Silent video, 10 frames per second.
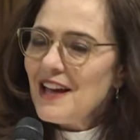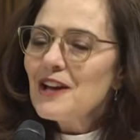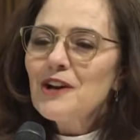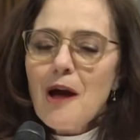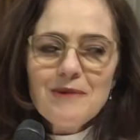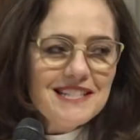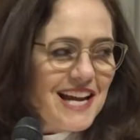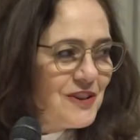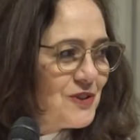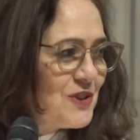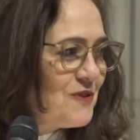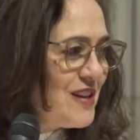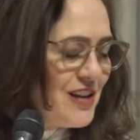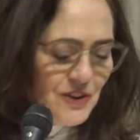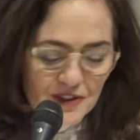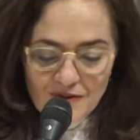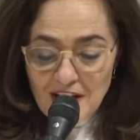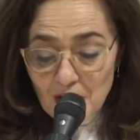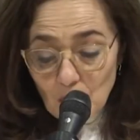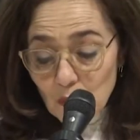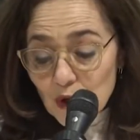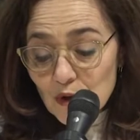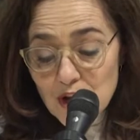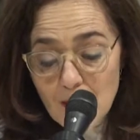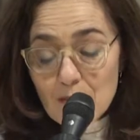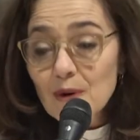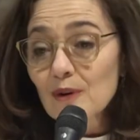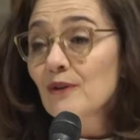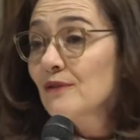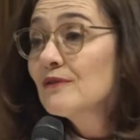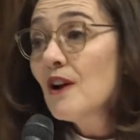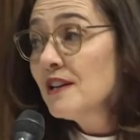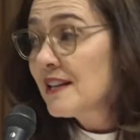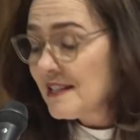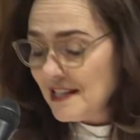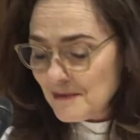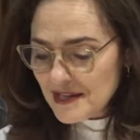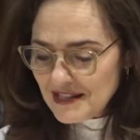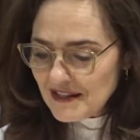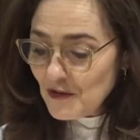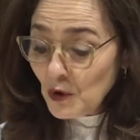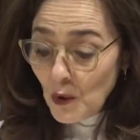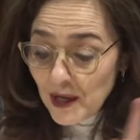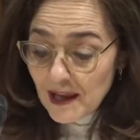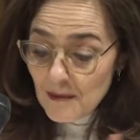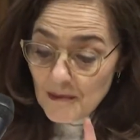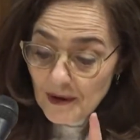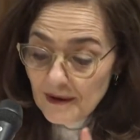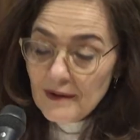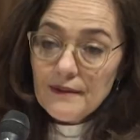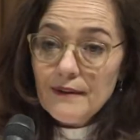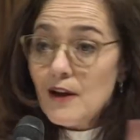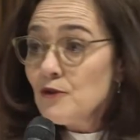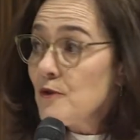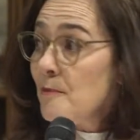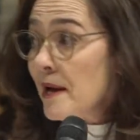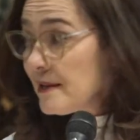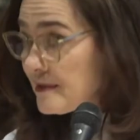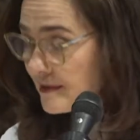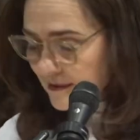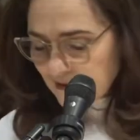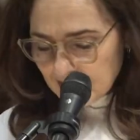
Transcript: Commentators over the years have done a real number on Nicodemus, throwing him under the bus,